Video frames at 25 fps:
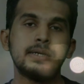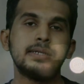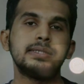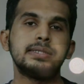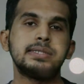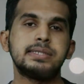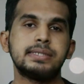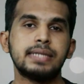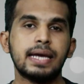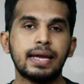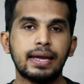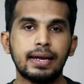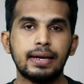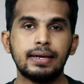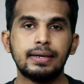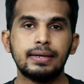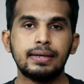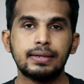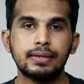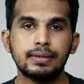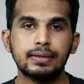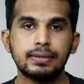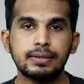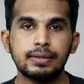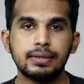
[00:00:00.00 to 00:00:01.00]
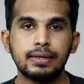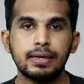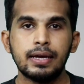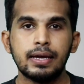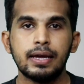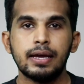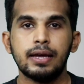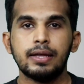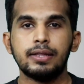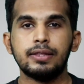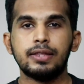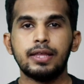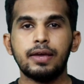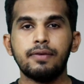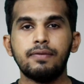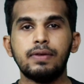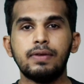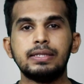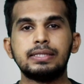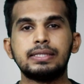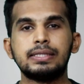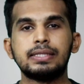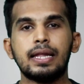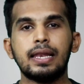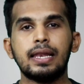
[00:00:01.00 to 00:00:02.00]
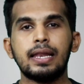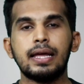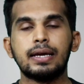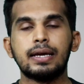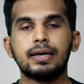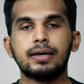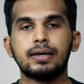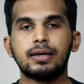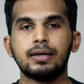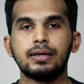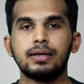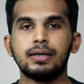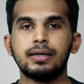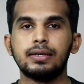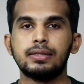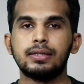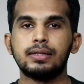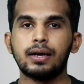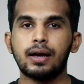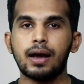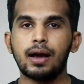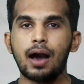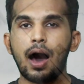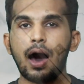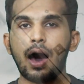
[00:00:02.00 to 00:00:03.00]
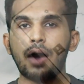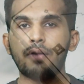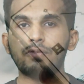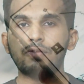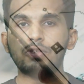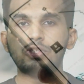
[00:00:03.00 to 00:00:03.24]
Second, they will select the car